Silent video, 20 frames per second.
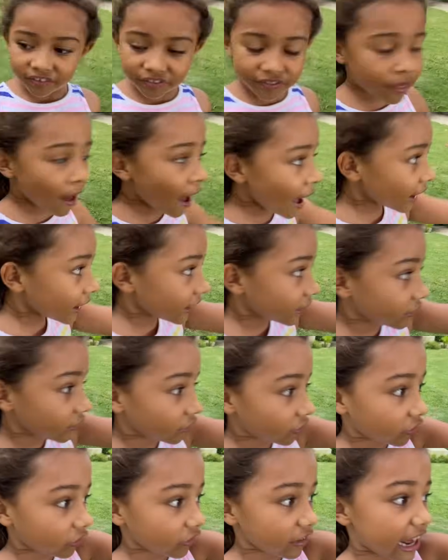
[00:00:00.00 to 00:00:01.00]
That
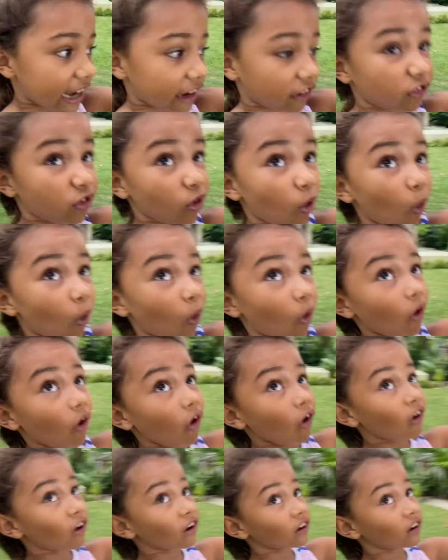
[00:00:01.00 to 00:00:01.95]
is next door.